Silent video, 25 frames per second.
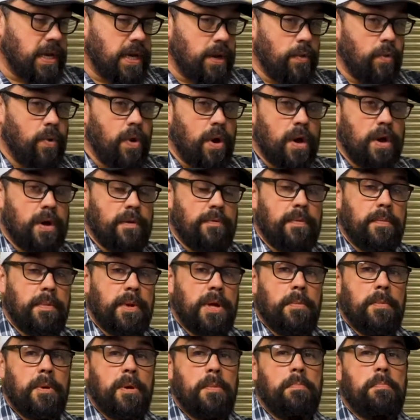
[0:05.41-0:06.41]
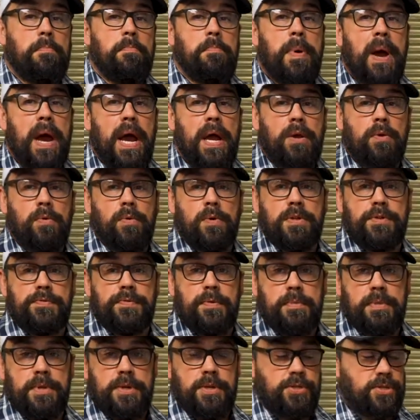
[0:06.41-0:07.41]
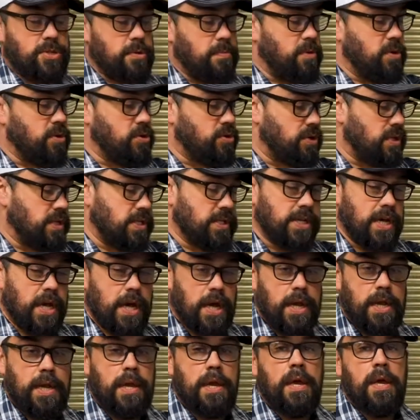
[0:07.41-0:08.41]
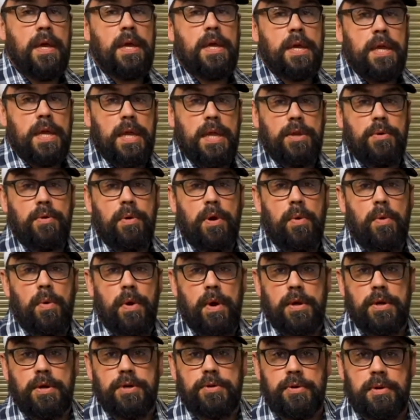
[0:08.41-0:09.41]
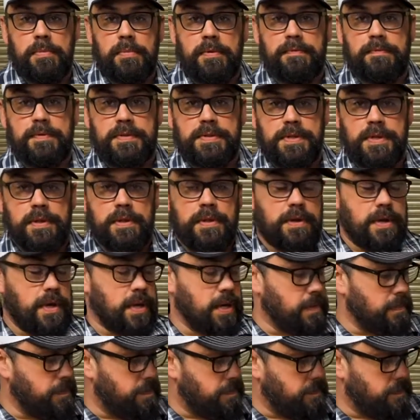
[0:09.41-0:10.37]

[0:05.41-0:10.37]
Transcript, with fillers: any water from coming backwards from the distribution side into our water treatment facility.